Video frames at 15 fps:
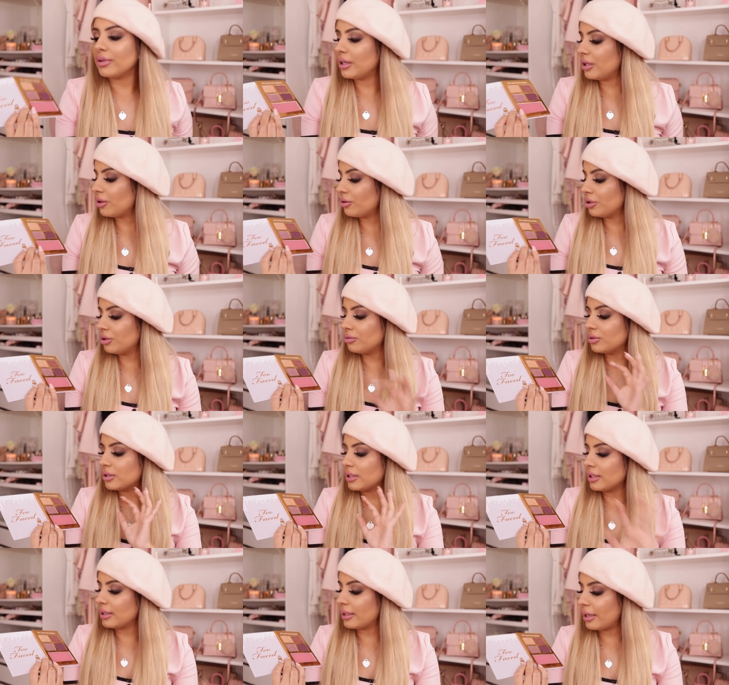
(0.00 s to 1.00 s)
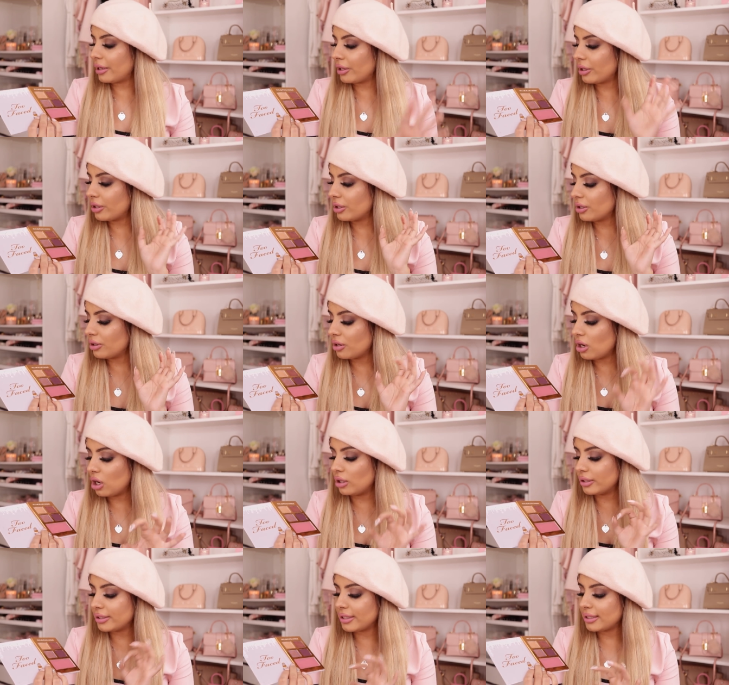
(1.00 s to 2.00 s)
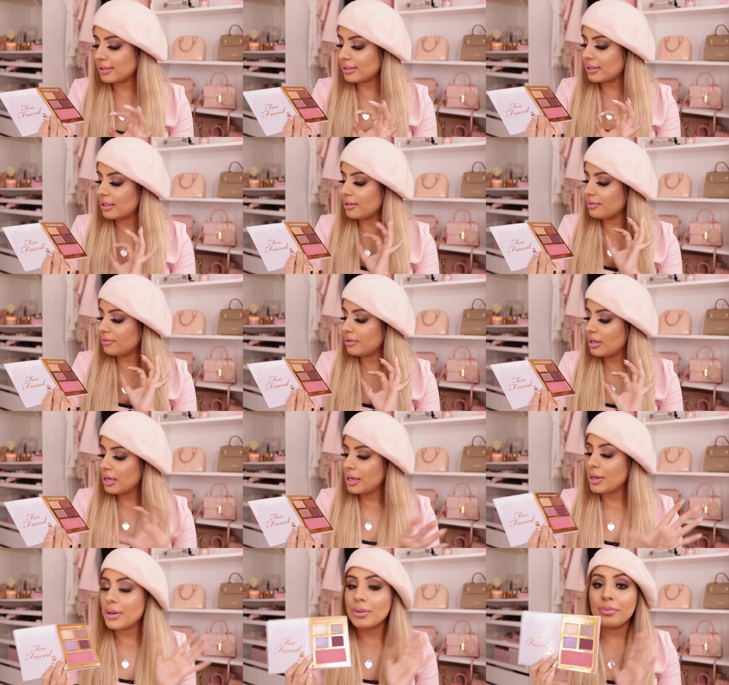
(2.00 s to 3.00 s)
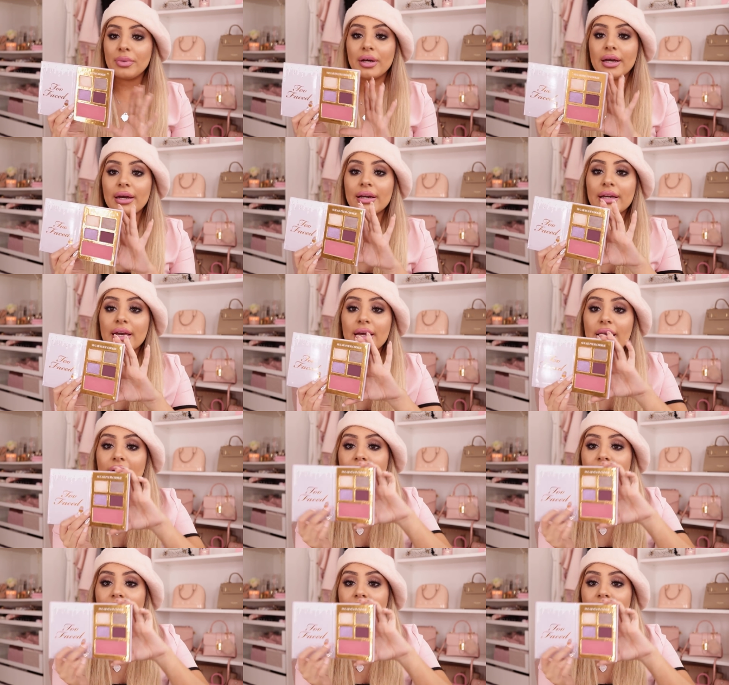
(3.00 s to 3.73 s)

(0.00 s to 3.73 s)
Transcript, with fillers: video using their holiday stuff. But again,